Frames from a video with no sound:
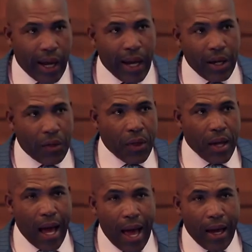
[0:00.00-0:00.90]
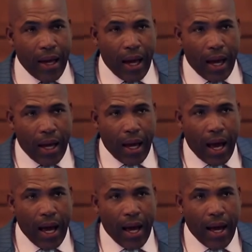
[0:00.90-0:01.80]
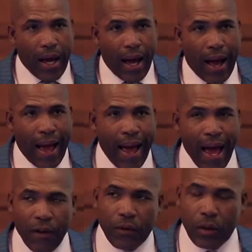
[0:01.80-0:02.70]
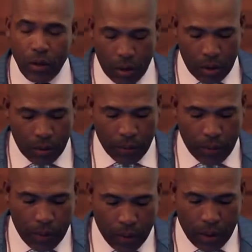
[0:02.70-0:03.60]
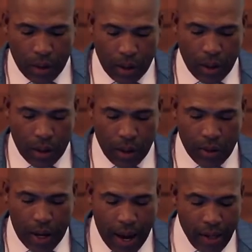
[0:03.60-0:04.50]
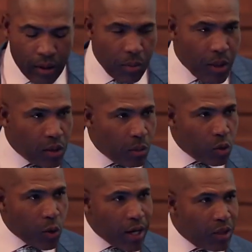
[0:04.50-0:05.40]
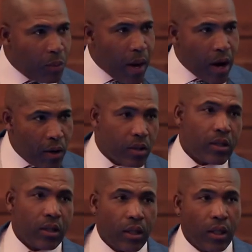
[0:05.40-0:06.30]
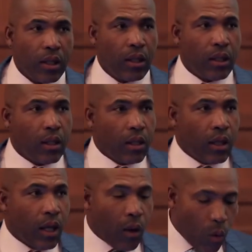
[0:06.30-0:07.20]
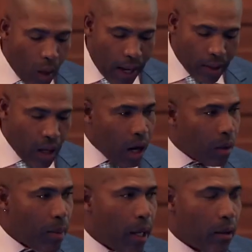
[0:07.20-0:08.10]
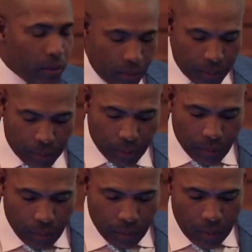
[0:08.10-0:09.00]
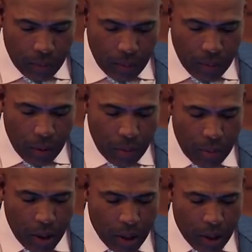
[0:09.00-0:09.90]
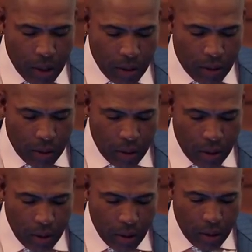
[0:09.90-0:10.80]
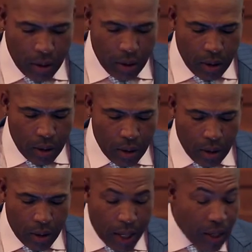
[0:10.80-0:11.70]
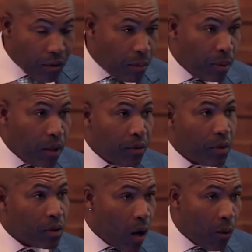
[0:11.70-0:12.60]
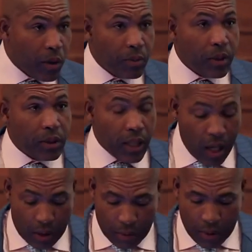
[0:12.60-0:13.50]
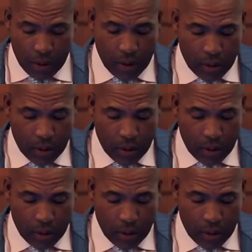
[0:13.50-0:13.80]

And the thing I, I have to do is there has to be some transparency in what I talk about, because not every believer has always been saved.